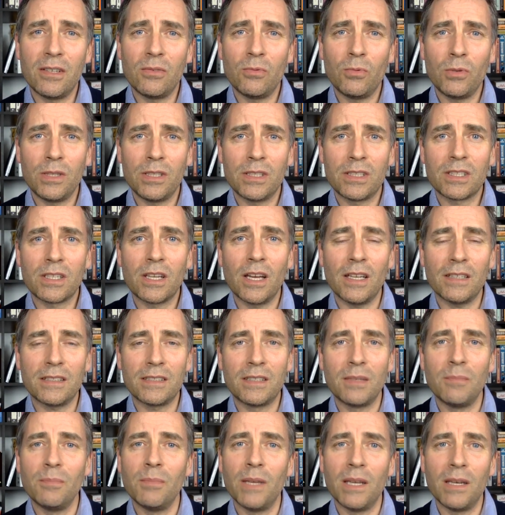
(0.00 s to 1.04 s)
we discussed the
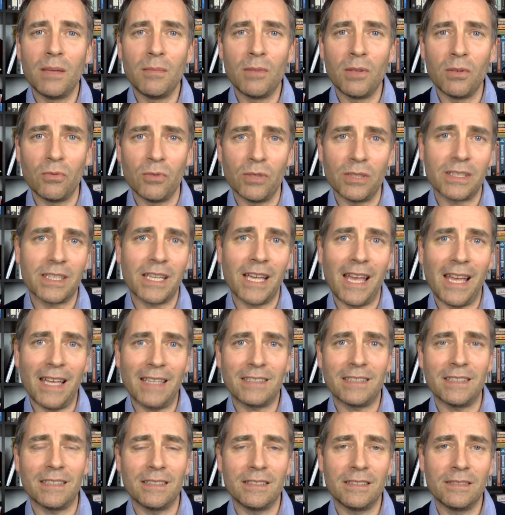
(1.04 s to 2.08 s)
minimal risk
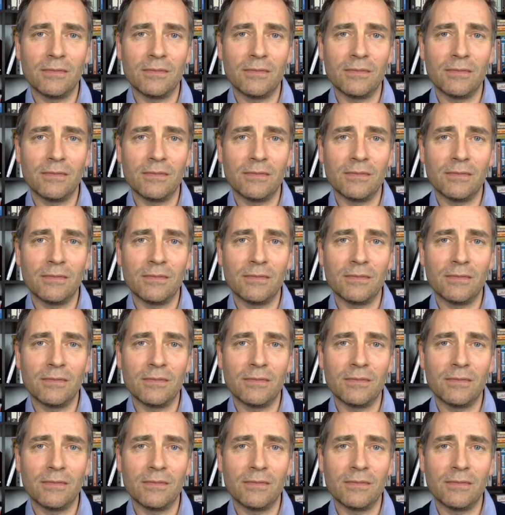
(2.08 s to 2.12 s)
asset.